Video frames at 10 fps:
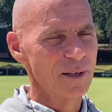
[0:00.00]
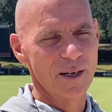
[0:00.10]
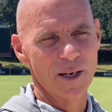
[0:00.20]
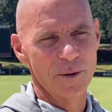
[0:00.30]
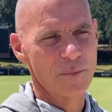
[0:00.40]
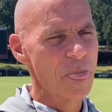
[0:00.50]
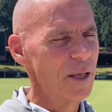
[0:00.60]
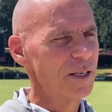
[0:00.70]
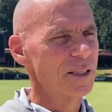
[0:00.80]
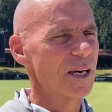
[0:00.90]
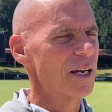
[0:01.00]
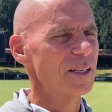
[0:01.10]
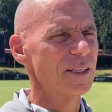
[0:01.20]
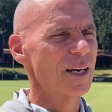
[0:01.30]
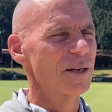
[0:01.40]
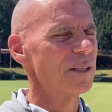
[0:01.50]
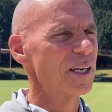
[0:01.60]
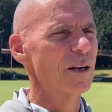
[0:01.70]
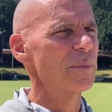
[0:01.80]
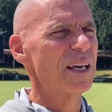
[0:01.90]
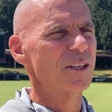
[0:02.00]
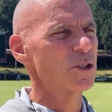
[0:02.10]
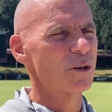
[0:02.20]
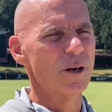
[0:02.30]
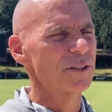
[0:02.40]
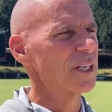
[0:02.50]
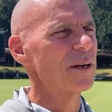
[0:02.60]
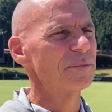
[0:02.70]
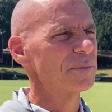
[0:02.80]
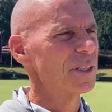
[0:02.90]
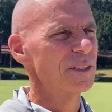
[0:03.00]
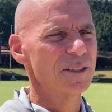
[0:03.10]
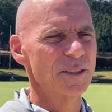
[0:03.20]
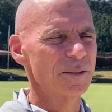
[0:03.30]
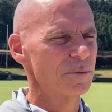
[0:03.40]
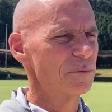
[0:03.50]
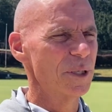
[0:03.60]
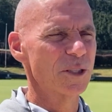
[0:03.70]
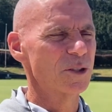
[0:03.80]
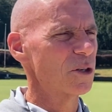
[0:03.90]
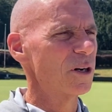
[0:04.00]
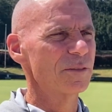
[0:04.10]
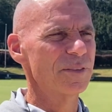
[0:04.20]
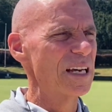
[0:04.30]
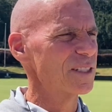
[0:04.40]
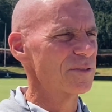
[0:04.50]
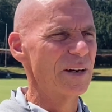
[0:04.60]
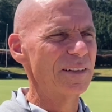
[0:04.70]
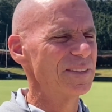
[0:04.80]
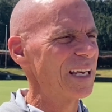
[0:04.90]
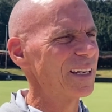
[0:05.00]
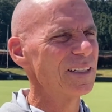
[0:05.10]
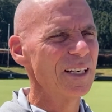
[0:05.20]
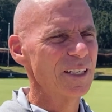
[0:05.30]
You gotta manage her all the time, right? She's big, strong, fast, 5'10".